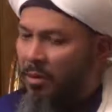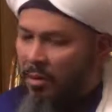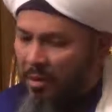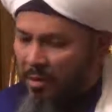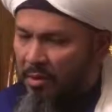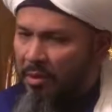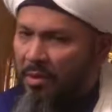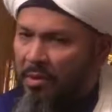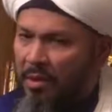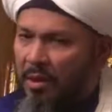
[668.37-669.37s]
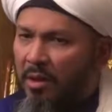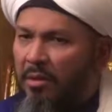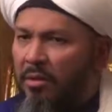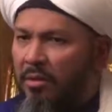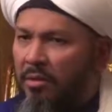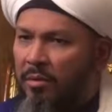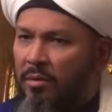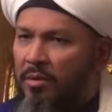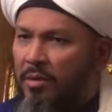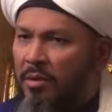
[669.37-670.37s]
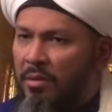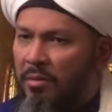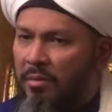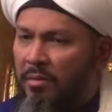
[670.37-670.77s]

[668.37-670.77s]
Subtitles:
It all concerns the heart, don't you see?